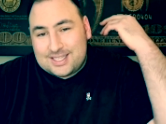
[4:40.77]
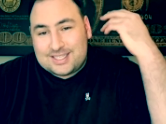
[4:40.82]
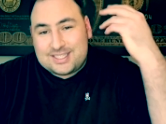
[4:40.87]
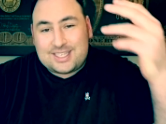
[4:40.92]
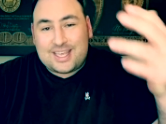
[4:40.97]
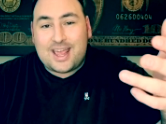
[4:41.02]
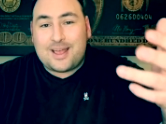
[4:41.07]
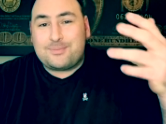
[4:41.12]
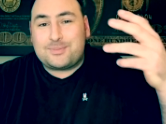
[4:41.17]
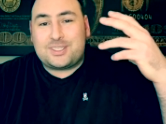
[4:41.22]

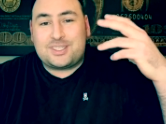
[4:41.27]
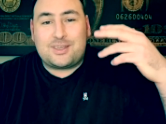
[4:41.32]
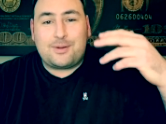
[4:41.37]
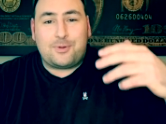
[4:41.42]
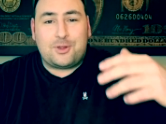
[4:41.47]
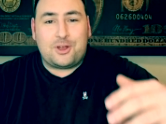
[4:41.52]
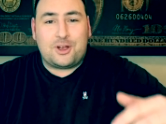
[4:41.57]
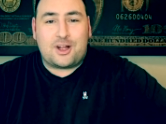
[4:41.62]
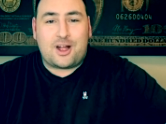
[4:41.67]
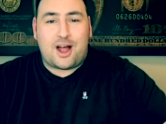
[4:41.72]
same
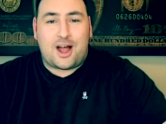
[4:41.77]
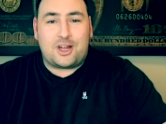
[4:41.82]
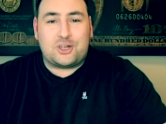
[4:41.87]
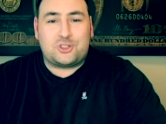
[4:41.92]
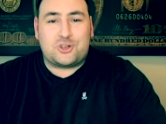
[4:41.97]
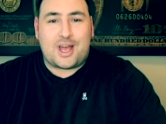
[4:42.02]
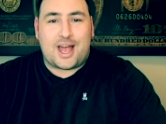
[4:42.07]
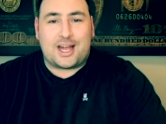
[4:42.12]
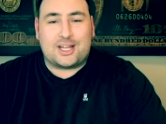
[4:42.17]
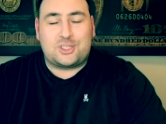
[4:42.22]
similar
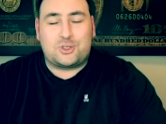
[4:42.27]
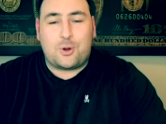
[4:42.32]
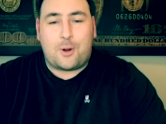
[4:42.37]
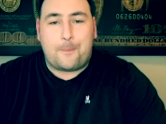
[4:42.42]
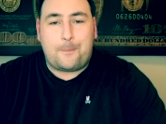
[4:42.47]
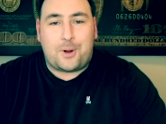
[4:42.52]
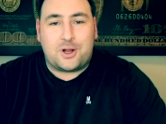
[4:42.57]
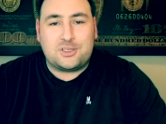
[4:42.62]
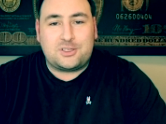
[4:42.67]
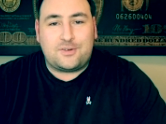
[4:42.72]
contract to
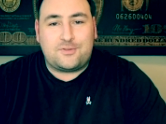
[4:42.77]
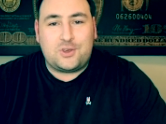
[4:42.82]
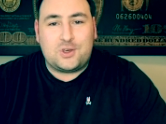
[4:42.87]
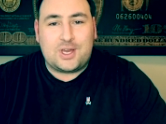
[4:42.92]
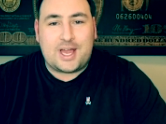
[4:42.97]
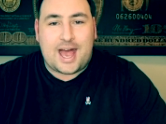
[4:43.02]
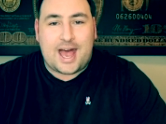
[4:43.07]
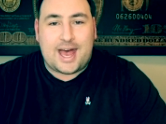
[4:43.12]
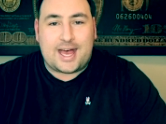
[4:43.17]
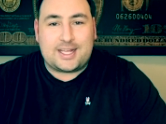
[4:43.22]
a bunch of you
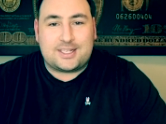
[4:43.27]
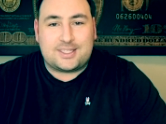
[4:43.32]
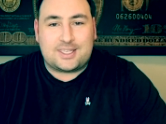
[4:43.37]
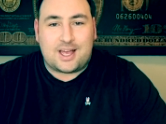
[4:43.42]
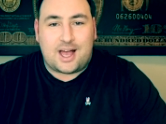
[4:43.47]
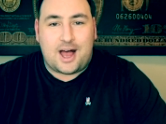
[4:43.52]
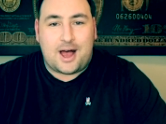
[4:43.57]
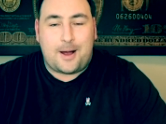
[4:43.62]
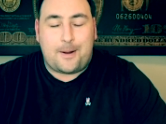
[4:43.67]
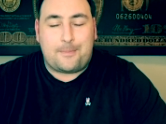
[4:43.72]
guys
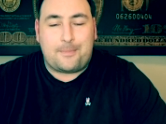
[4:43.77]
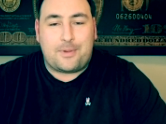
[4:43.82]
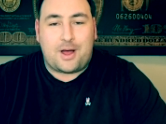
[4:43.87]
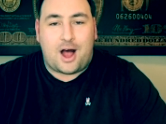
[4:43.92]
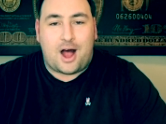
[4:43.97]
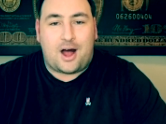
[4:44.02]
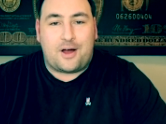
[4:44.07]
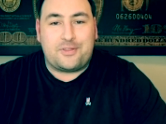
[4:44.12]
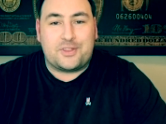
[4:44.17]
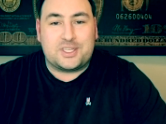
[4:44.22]
um,
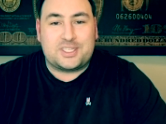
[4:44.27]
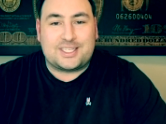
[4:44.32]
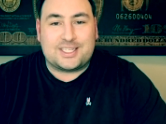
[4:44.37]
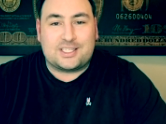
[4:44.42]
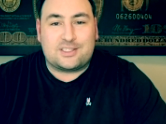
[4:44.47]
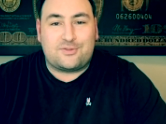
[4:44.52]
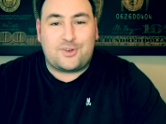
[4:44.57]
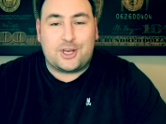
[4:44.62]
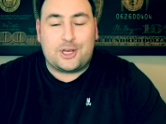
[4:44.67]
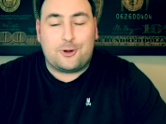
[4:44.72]
on the
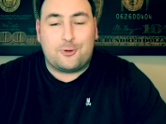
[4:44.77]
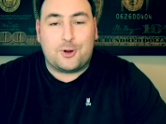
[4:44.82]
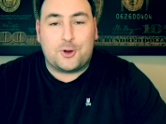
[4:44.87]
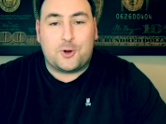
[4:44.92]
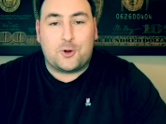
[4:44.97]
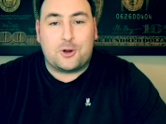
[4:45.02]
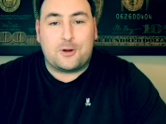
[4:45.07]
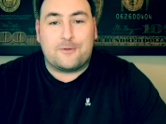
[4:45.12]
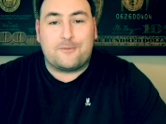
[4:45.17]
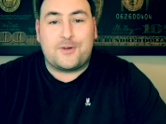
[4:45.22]
Six-Figure
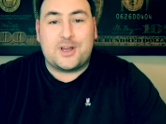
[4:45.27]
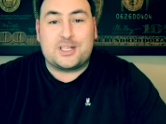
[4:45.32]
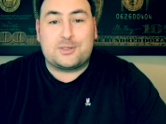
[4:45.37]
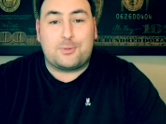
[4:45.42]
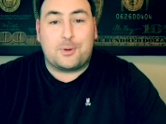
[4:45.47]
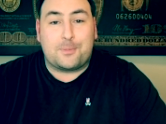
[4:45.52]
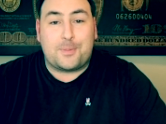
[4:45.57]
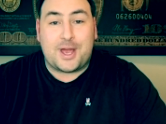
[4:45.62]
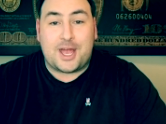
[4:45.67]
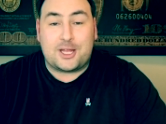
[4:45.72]
Recruiter
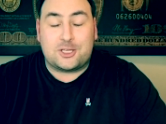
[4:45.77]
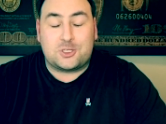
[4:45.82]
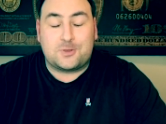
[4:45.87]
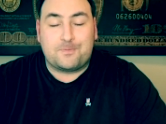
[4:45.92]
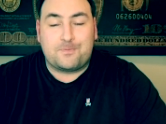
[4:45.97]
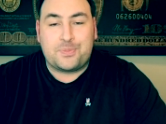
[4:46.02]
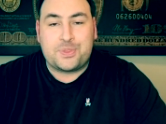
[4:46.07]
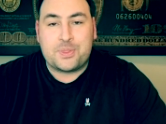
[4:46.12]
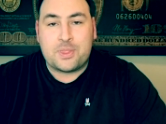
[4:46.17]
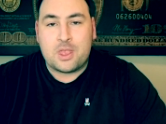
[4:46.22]
Facebook page,